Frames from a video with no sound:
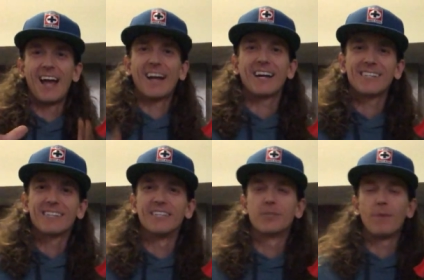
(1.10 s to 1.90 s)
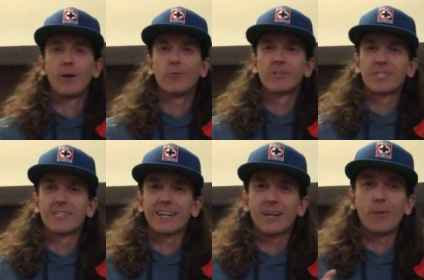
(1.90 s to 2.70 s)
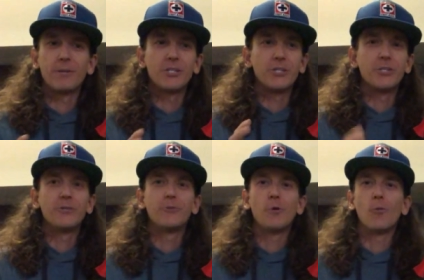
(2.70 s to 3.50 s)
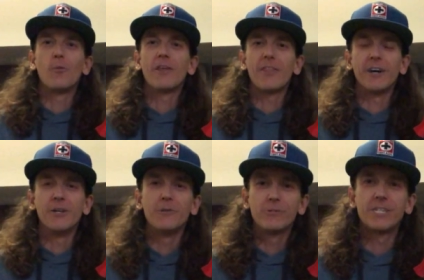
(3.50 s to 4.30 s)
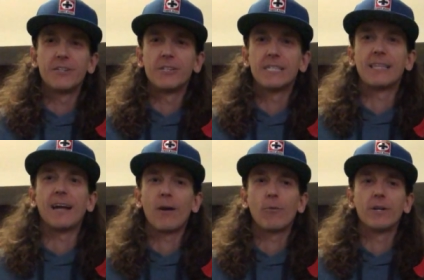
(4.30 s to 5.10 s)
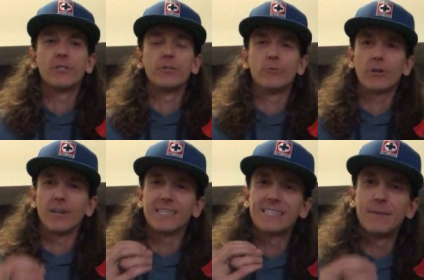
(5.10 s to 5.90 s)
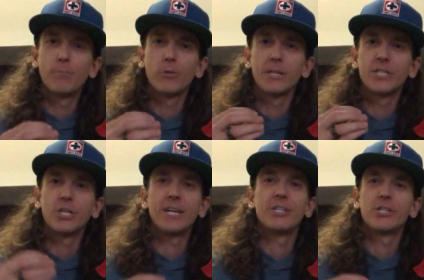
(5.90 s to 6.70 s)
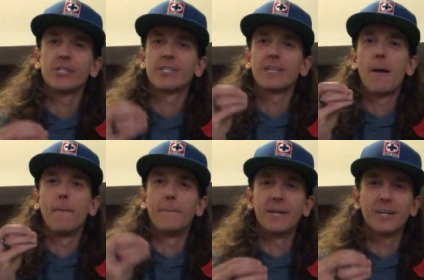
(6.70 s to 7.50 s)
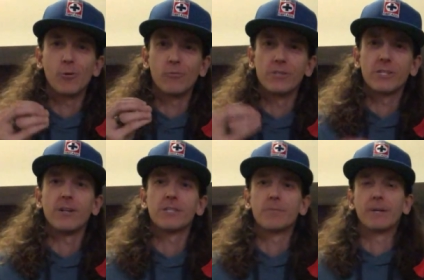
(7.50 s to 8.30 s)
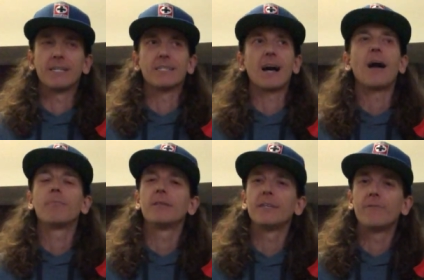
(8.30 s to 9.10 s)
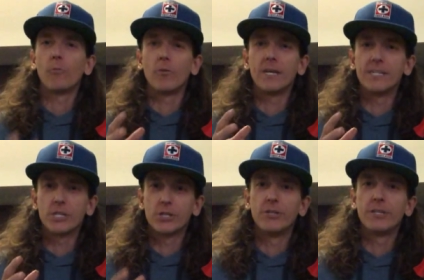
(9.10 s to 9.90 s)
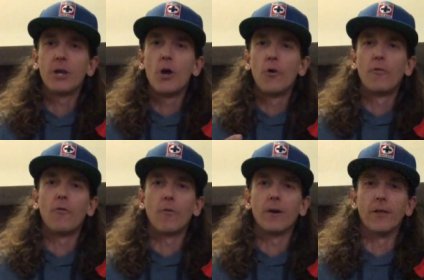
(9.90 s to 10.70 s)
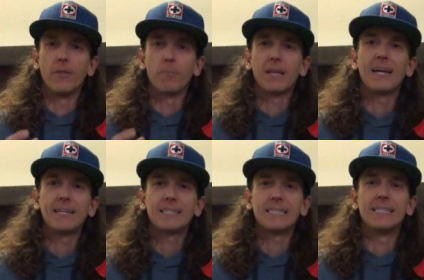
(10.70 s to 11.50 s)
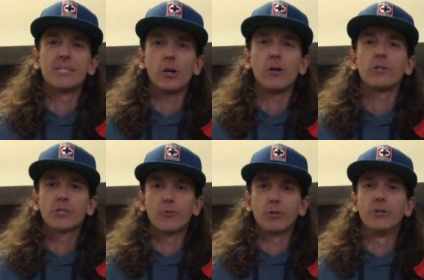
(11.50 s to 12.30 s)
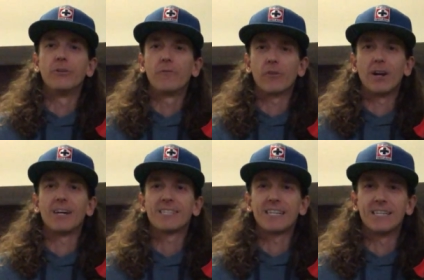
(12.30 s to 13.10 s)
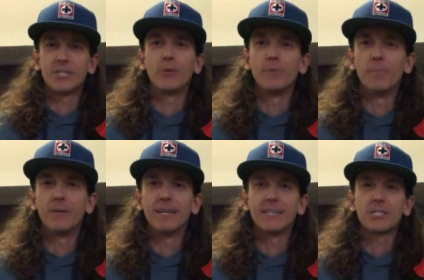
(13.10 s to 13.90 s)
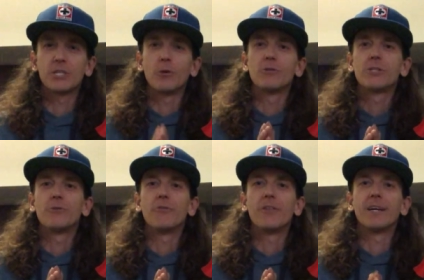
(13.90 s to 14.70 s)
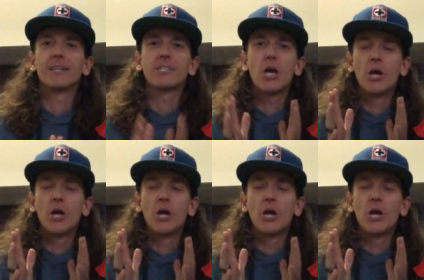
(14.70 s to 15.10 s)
Hey guys, it's Matt Wilson coming to you with a new series that I want to do called Simple Changes, Big Results, because I believe what is good for the planet is also good for us as human beings. Those two things